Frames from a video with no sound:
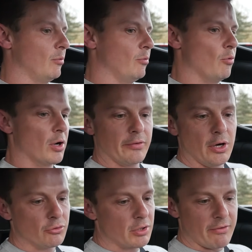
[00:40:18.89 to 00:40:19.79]
1 of
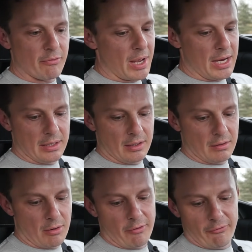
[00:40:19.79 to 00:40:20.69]
100 ever made,
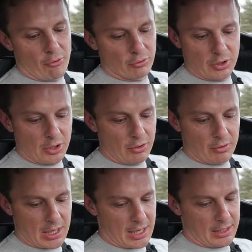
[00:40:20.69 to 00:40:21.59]
only 4 to the
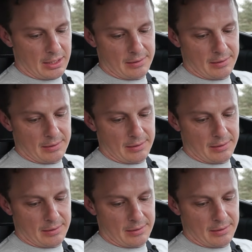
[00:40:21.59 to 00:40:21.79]
UK.